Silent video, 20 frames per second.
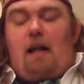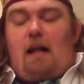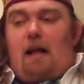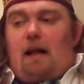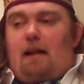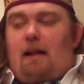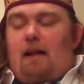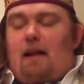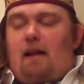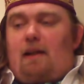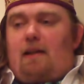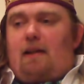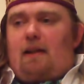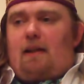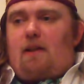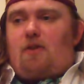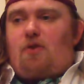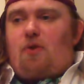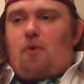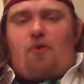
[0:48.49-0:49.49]
And I think
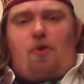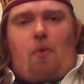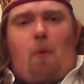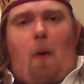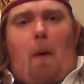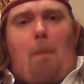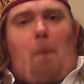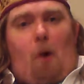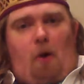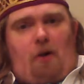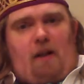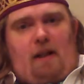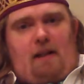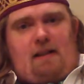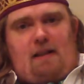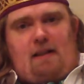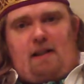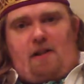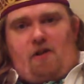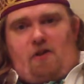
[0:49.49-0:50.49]
there's also a pocket
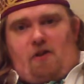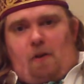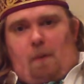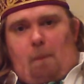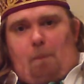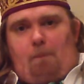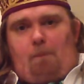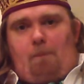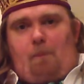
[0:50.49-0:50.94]
edition.